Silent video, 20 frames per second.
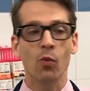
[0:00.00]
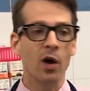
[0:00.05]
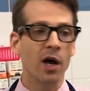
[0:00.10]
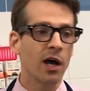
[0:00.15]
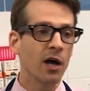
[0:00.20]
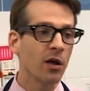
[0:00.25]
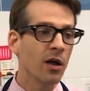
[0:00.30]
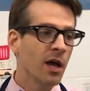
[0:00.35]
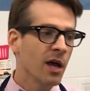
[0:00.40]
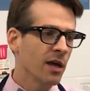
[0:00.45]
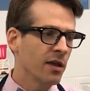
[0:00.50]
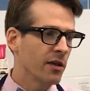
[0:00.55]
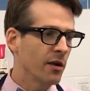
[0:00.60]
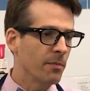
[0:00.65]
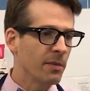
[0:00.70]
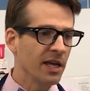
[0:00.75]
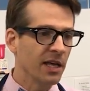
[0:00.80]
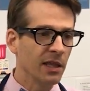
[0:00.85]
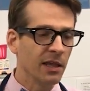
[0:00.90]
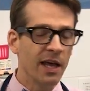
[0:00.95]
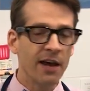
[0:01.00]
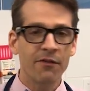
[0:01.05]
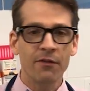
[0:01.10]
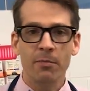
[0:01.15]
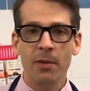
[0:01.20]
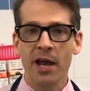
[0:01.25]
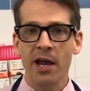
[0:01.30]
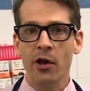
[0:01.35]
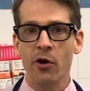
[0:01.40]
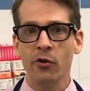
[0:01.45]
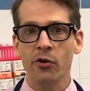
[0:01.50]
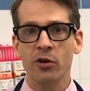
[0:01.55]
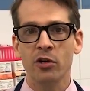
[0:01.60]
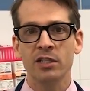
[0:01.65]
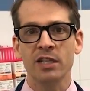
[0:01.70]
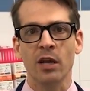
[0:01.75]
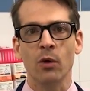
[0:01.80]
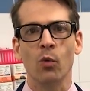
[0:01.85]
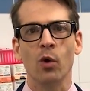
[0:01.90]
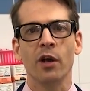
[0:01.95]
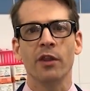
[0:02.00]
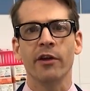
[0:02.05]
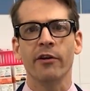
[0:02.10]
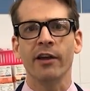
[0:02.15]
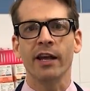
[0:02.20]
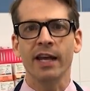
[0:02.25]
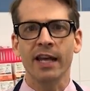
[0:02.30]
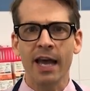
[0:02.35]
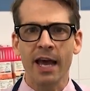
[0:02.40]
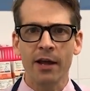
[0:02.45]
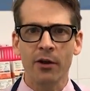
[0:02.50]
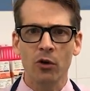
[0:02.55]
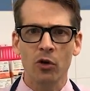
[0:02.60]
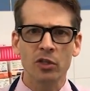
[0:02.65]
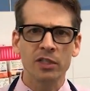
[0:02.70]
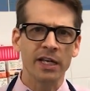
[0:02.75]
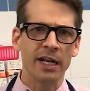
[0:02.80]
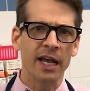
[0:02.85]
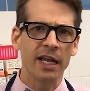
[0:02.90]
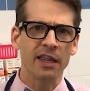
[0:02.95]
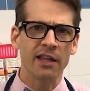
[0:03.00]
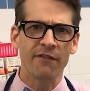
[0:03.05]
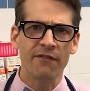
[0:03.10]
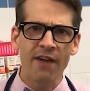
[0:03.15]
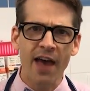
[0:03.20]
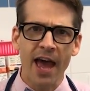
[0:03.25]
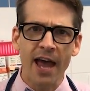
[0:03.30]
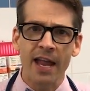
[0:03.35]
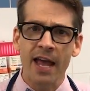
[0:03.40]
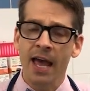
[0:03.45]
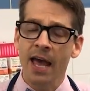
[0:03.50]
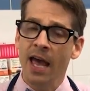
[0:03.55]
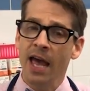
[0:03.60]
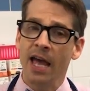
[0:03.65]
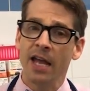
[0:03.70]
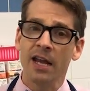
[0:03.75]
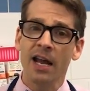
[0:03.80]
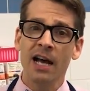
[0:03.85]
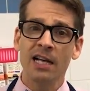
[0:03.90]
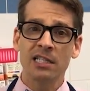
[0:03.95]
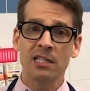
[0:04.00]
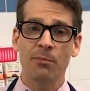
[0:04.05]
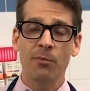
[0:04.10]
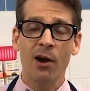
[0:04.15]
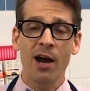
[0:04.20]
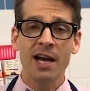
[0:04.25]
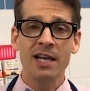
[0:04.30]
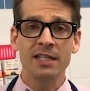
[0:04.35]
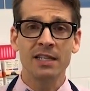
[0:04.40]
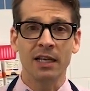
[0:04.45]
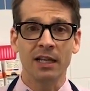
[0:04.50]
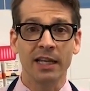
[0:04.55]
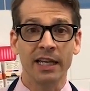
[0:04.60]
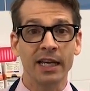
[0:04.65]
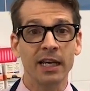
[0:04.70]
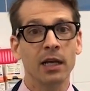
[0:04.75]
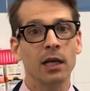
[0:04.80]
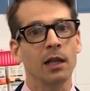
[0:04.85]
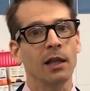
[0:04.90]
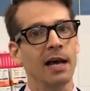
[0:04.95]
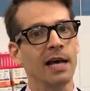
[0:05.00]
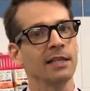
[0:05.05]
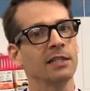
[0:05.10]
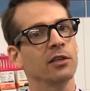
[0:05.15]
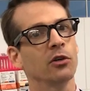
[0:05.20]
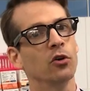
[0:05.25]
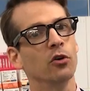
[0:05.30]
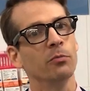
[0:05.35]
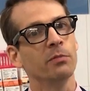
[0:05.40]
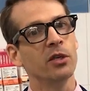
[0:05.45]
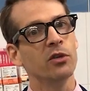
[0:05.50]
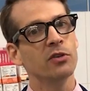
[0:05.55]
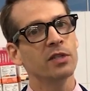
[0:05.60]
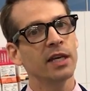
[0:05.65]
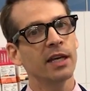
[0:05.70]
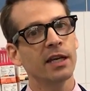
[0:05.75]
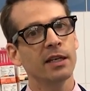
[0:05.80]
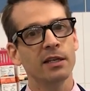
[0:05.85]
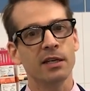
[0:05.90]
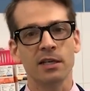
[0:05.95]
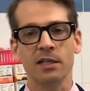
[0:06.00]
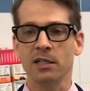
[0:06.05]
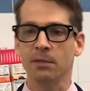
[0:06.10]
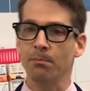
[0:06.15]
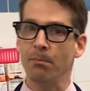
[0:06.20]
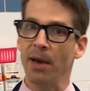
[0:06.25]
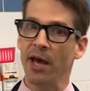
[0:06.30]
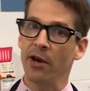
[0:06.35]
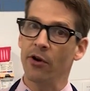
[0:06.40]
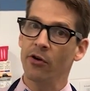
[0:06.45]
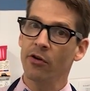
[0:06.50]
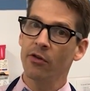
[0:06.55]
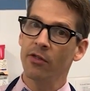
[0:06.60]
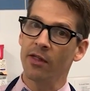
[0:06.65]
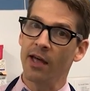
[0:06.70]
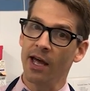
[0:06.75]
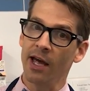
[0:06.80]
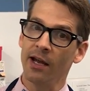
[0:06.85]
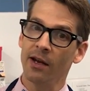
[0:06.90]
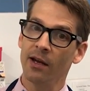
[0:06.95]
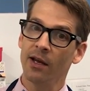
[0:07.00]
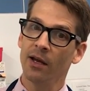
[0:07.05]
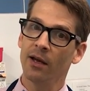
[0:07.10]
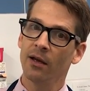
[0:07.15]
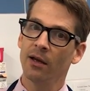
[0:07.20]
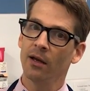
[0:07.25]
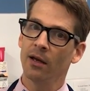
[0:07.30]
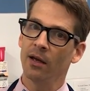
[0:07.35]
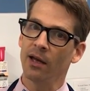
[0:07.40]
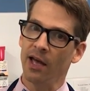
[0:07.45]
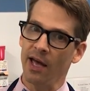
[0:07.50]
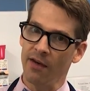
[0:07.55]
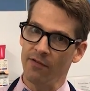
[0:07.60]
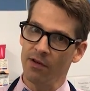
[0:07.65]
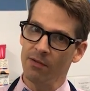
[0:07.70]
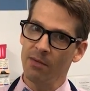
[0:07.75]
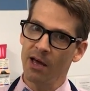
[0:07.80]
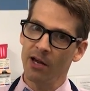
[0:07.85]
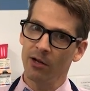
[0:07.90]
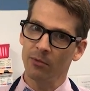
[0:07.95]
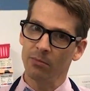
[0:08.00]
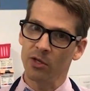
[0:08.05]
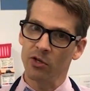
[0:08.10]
while they're being left by owners and while they're in kennels and at the vet. And not surprisingly, classical music does better than heavy metal